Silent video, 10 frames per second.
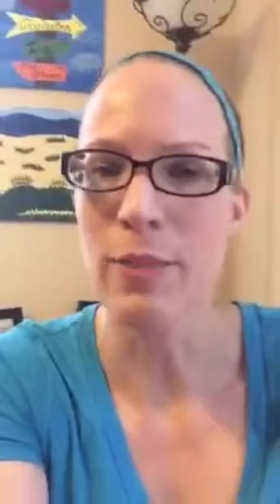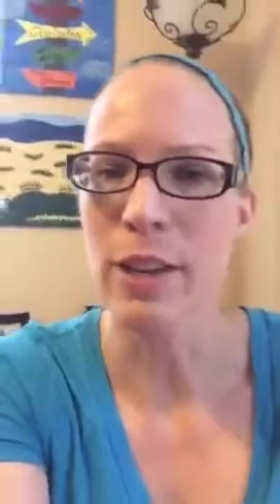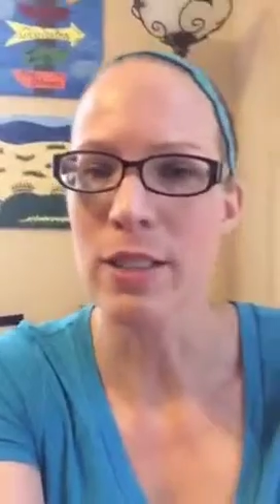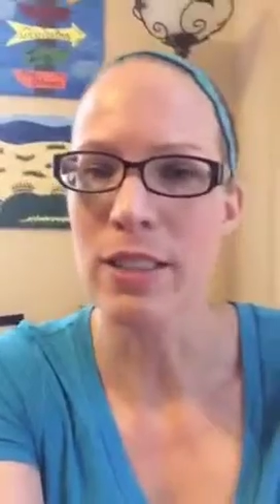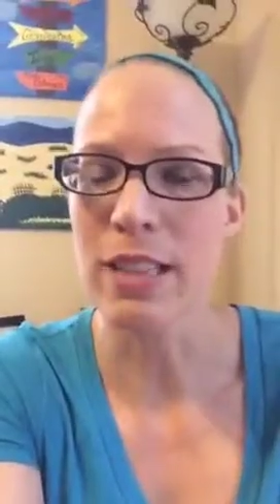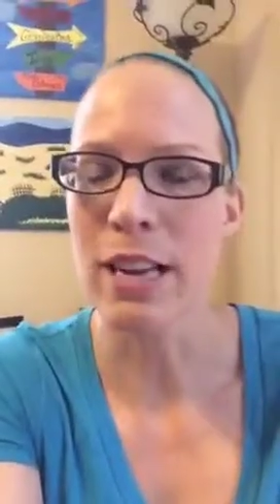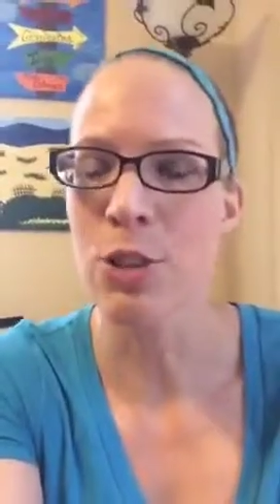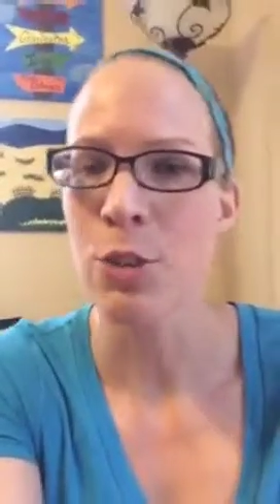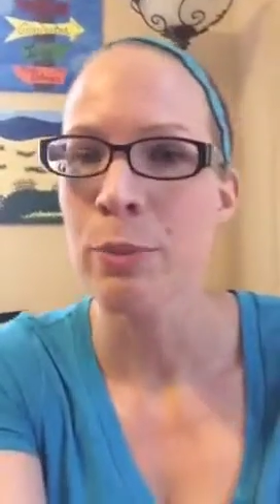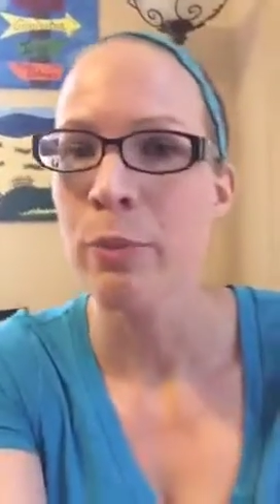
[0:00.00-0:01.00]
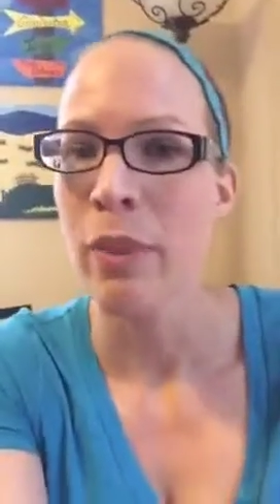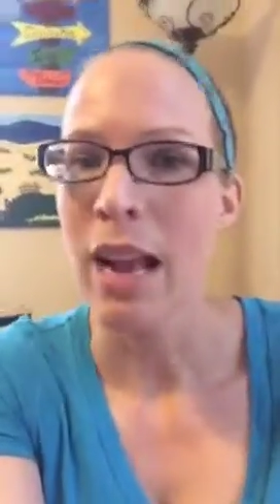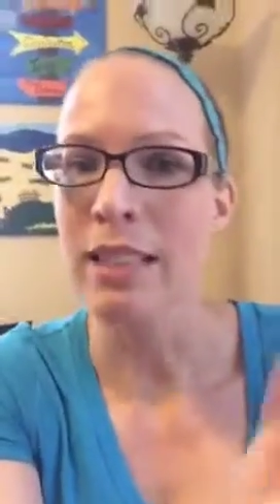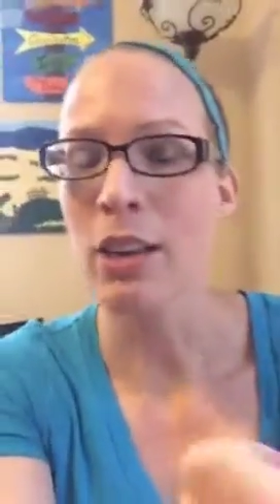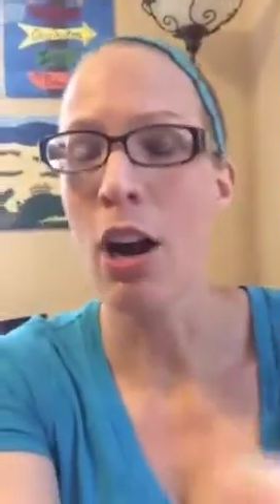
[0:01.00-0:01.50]
videos and such.
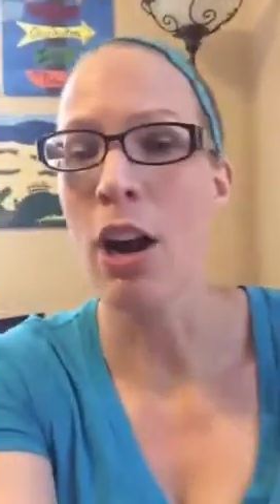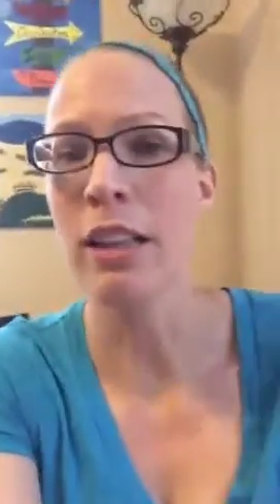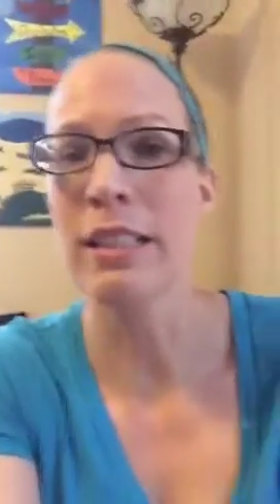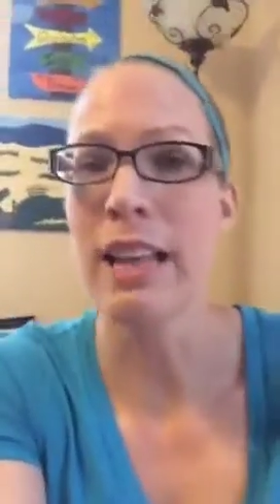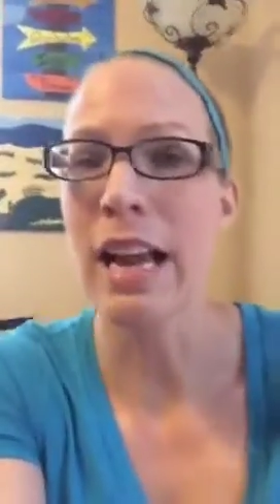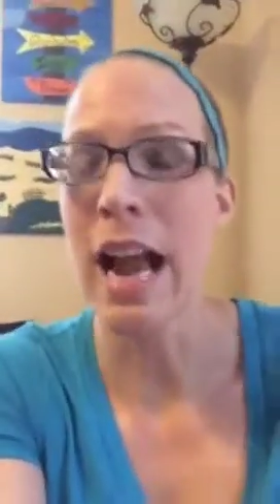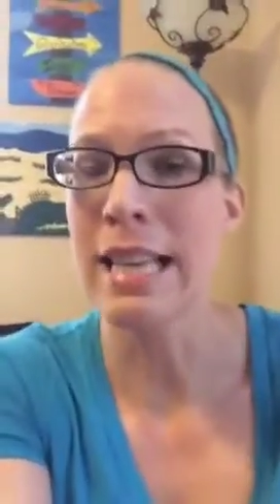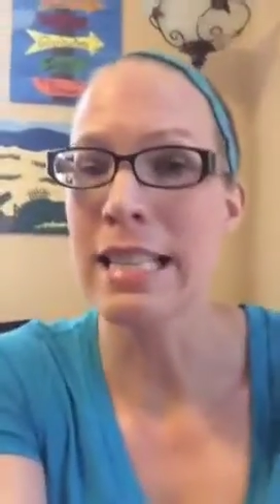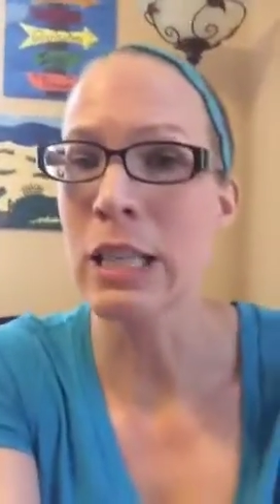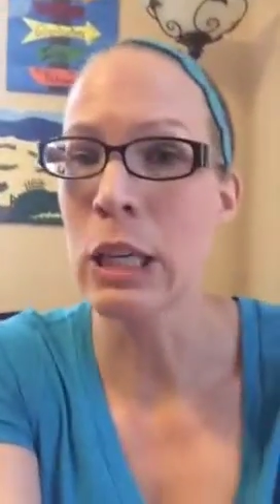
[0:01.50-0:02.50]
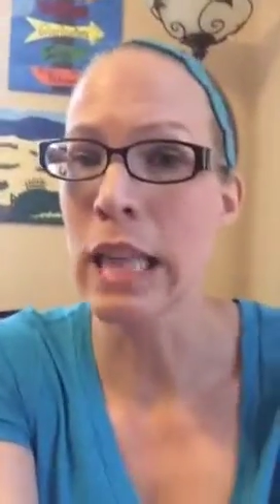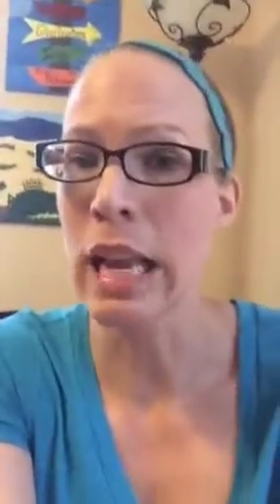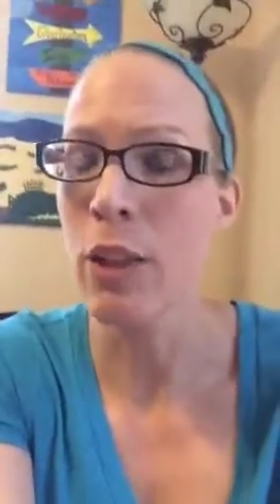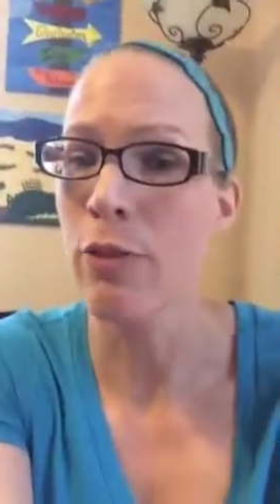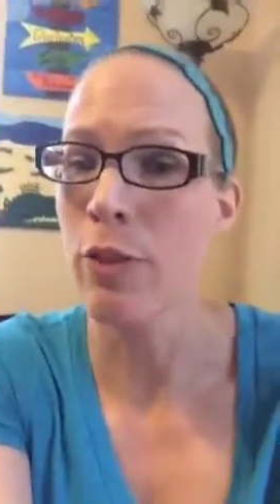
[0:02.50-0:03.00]
I saw Carla say ideal
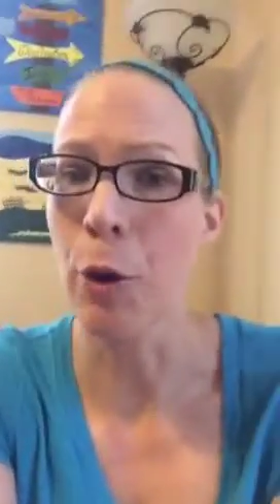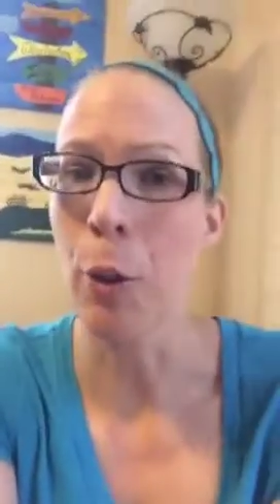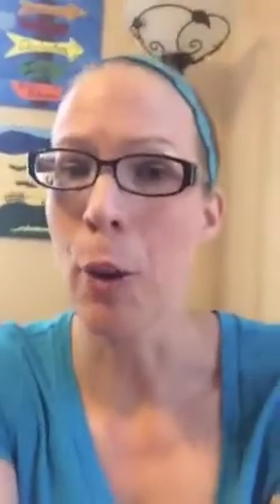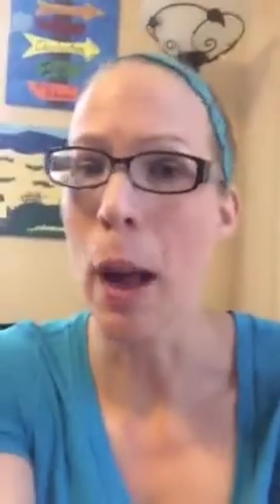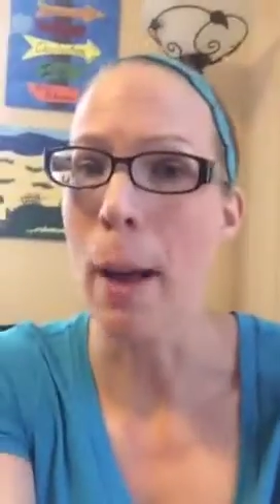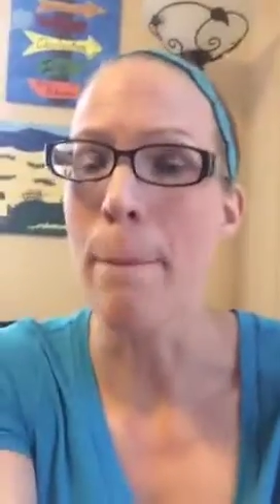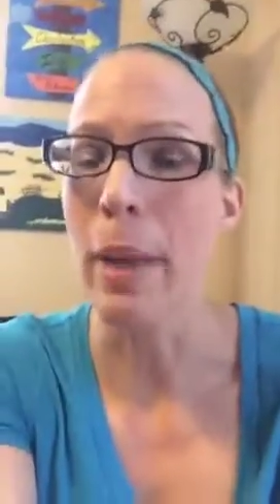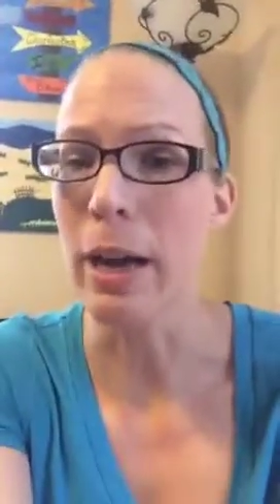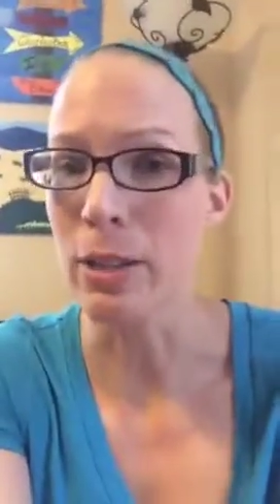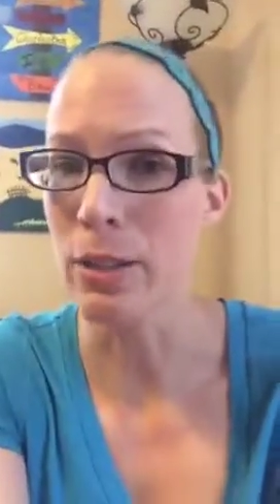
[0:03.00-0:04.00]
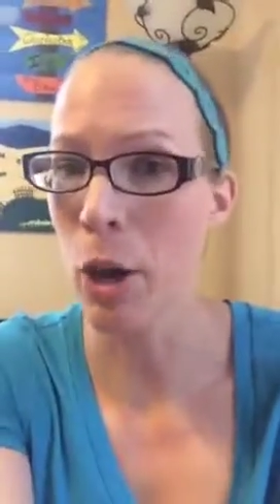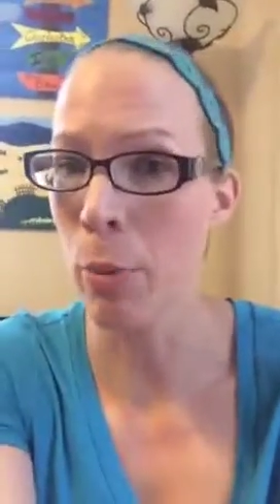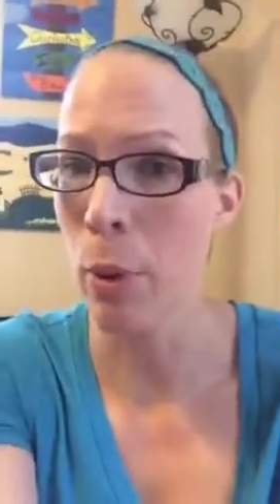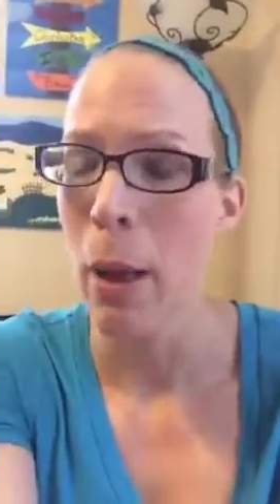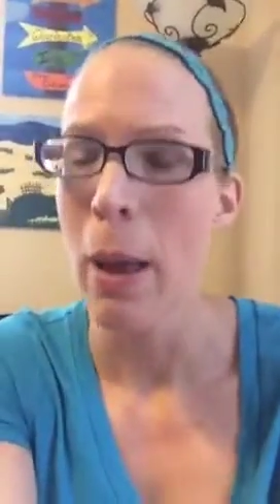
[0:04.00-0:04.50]
length for Periscope.